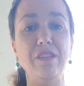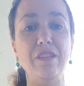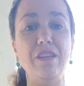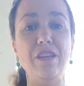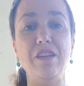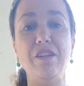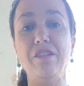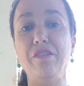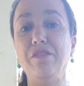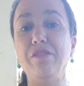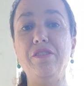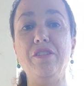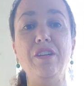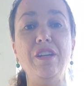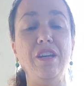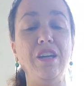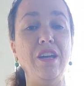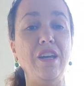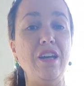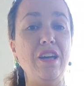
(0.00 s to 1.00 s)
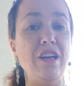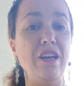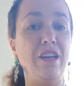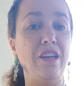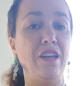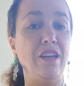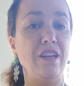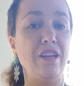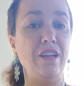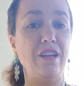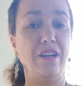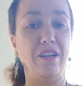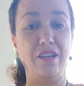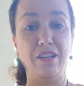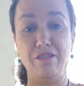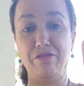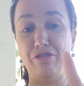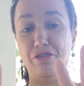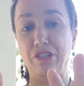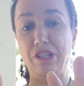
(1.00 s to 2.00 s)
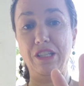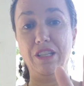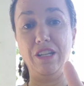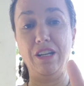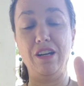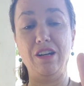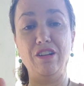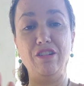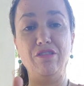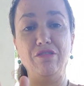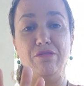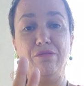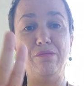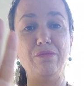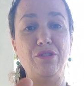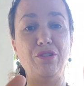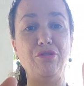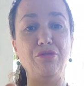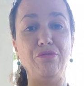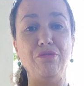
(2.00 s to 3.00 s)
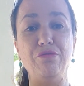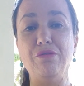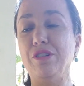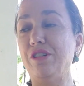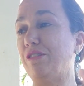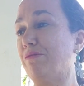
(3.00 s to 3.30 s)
And I have no idea how to